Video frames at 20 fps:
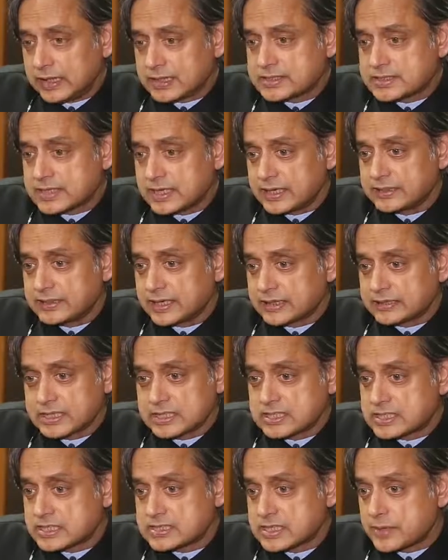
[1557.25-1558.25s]
saying that
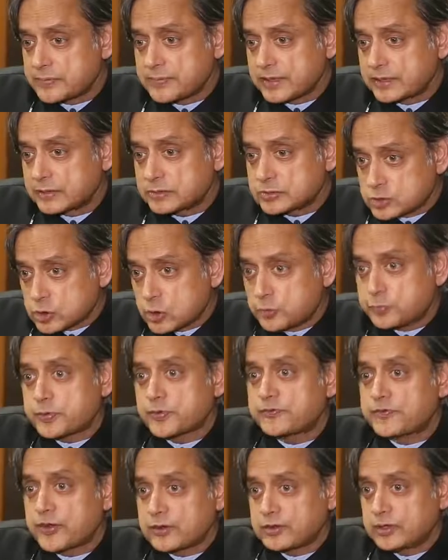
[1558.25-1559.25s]
this is something so
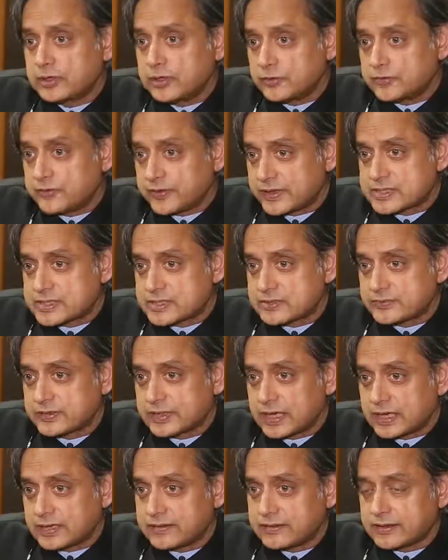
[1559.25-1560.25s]
profoundly offensive
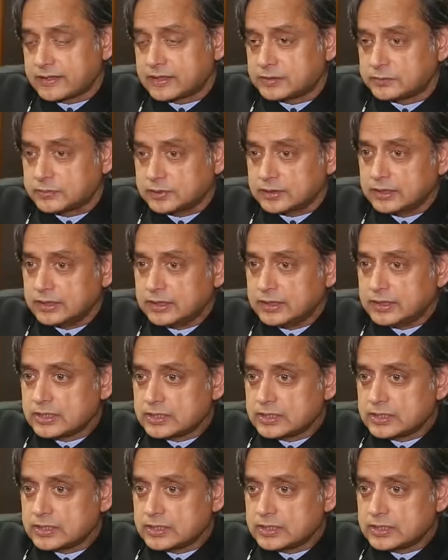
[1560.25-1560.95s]
and unthinkable